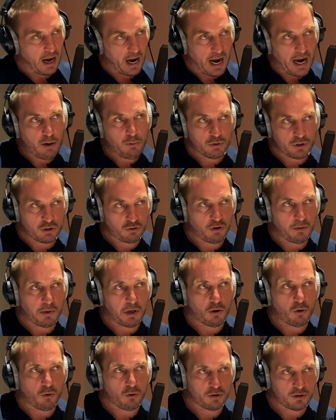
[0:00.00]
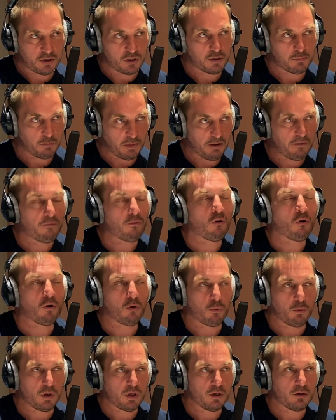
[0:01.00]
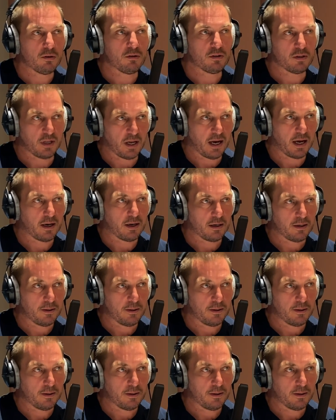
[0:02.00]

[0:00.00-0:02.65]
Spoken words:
I was trimming horses before we used that.